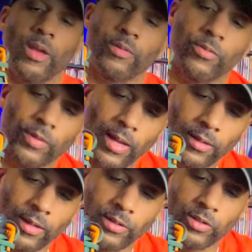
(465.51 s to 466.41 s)
have your flat
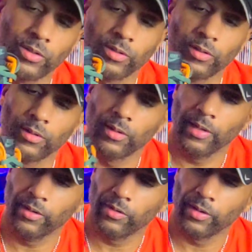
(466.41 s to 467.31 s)
laces
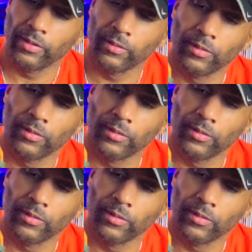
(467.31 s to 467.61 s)
in green.